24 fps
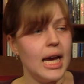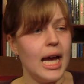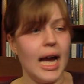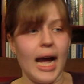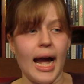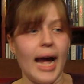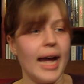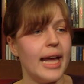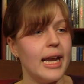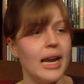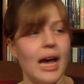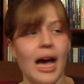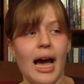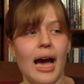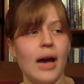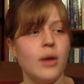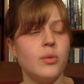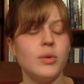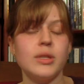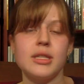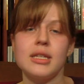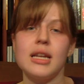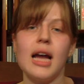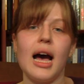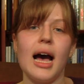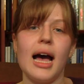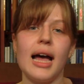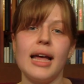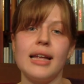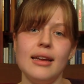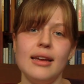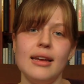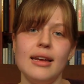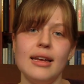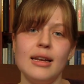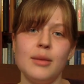And I was not
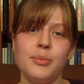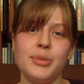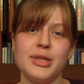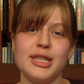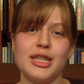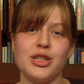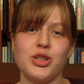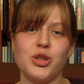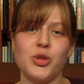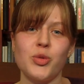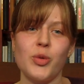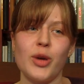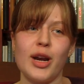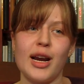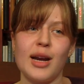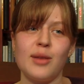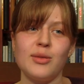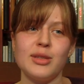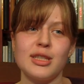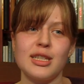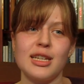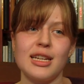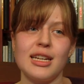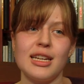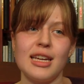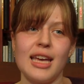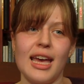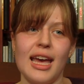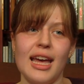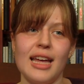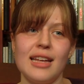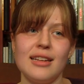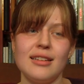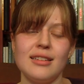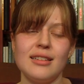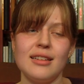in a position where I was gonna
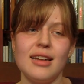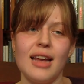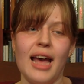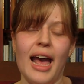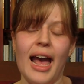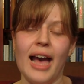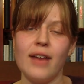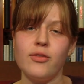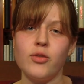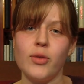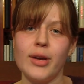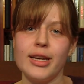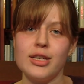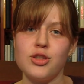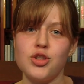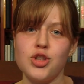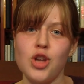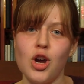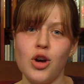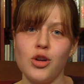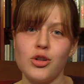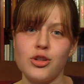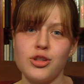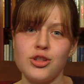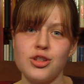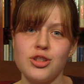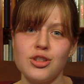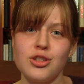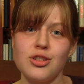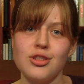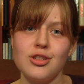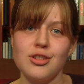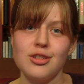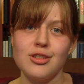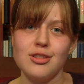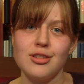get halfway soaked
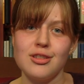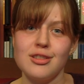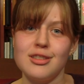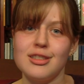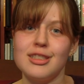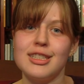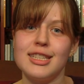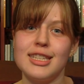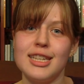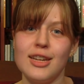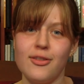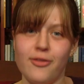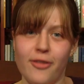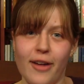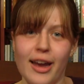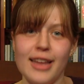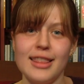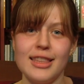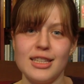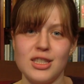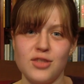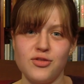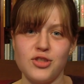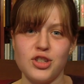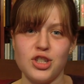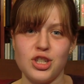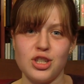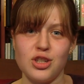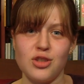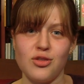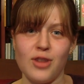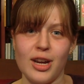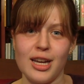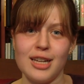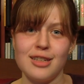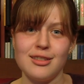to find this Virginia
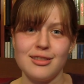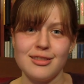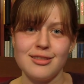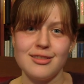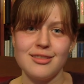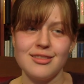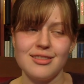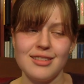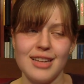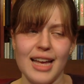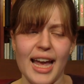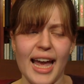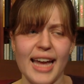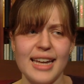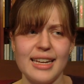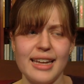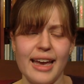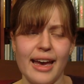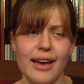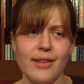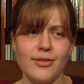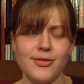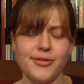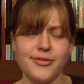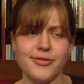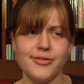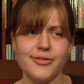rail and have